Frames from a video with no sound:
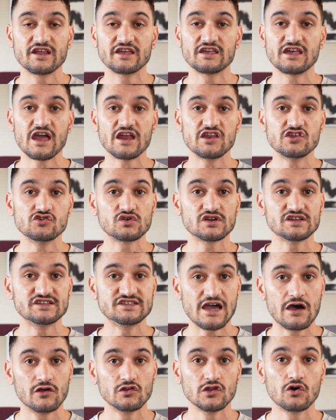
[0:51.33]
again, you can
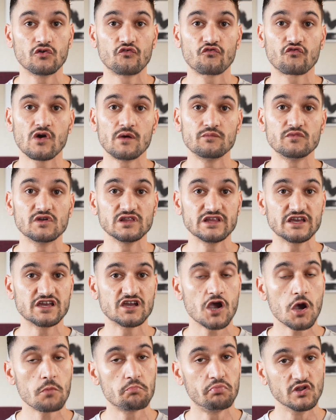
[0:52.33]
download from the
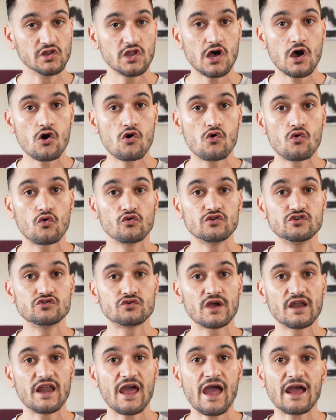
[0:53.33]
link below or you
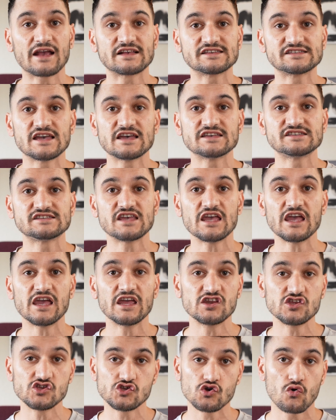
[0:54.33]
can access
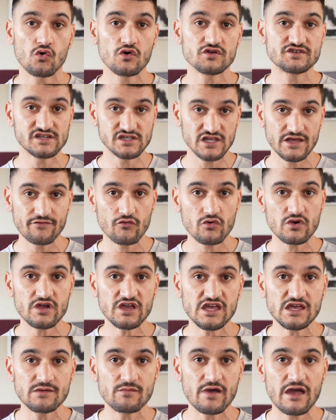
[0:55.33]
in your delivery
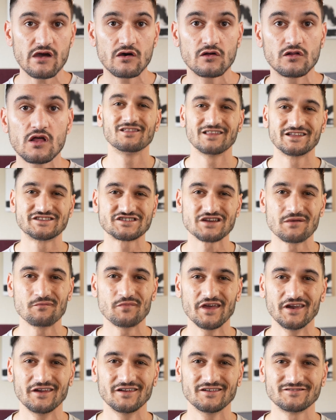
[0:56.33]
email. Let's jump
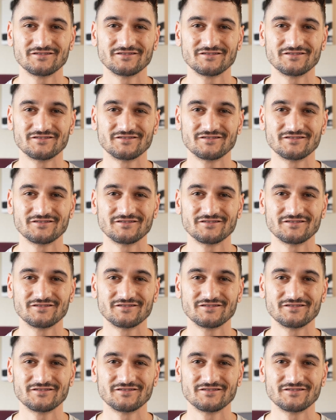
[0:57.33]
in.